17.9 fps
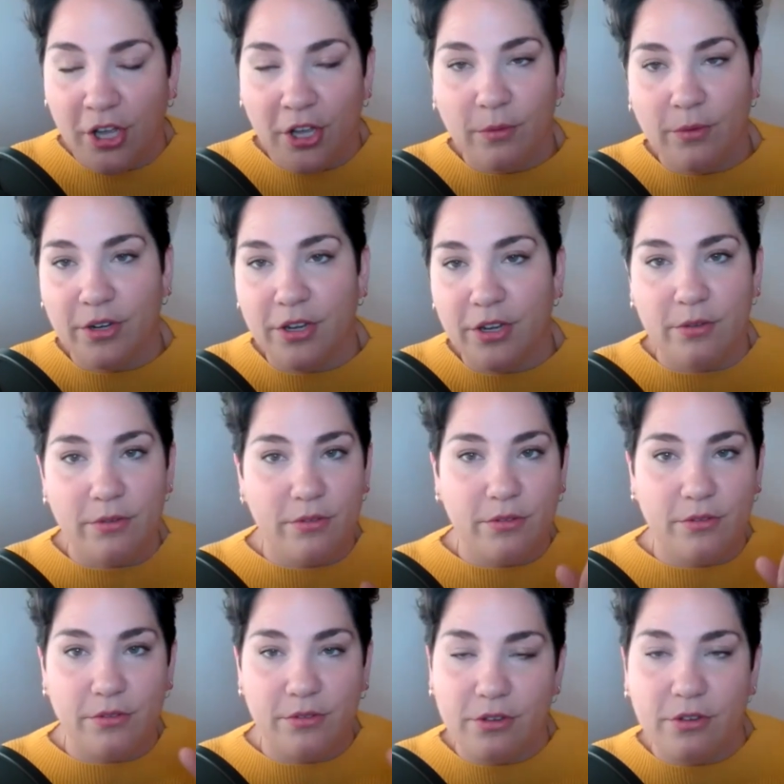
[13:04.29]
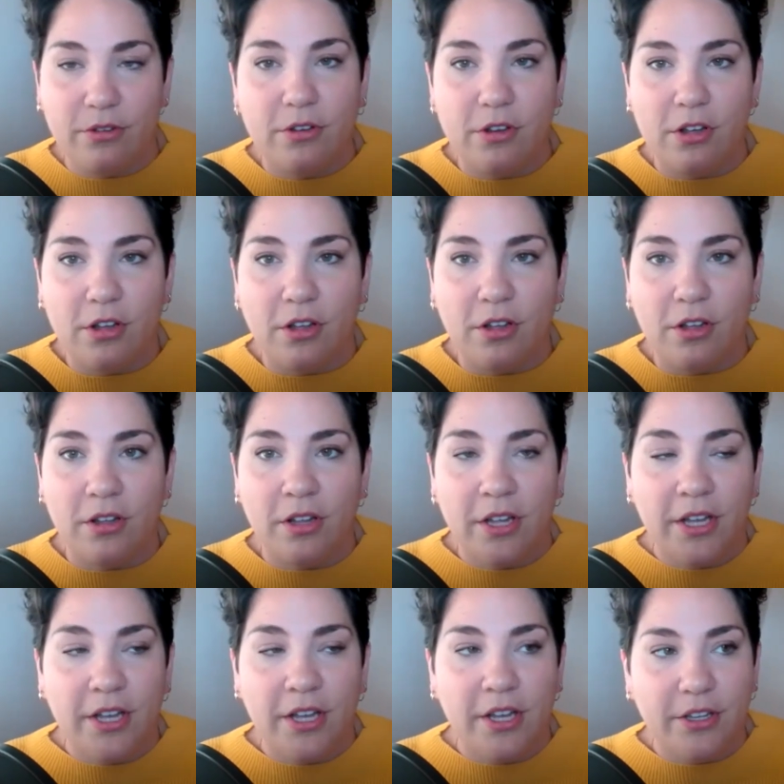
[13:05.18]
When you Google,
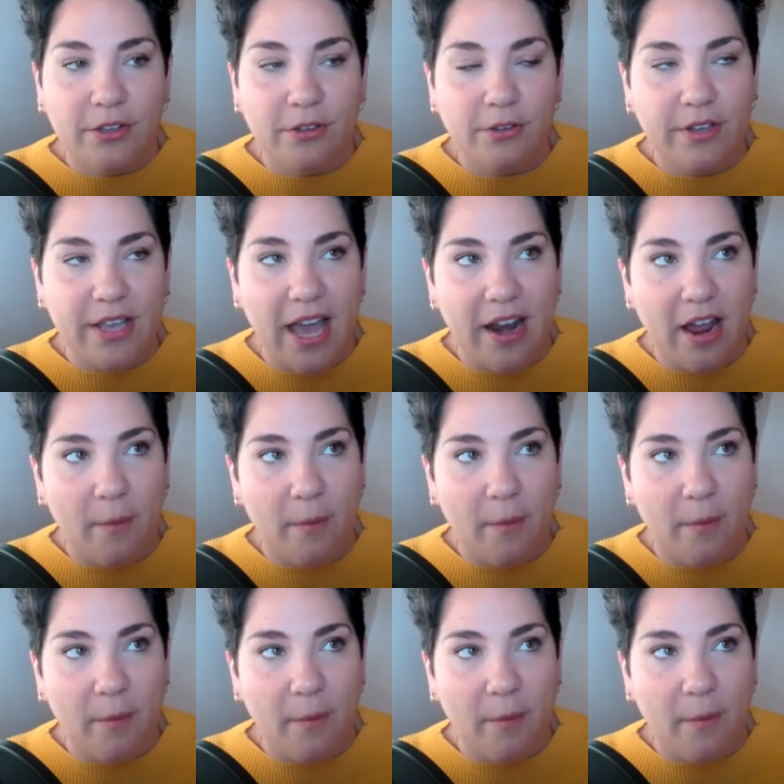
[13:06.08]
you get